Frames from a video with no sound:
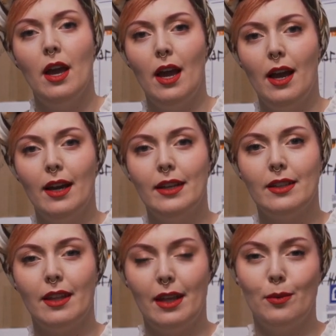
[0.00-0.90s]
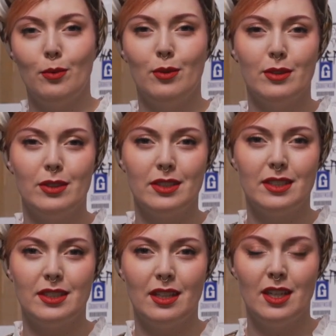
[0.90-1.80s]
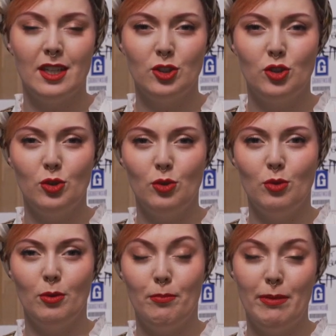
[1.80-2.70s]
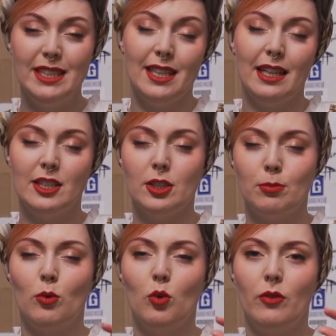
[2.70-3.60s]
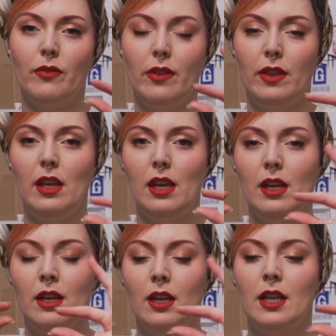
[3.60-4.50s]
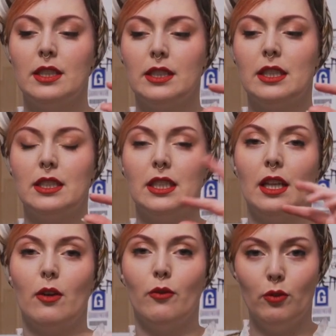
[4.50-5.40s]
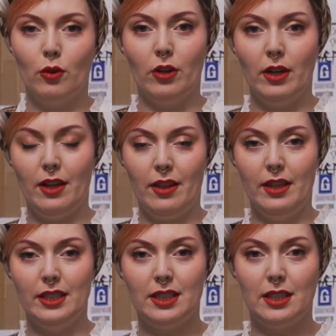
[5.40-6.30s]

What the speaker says: and that was to basically just move the stitching for this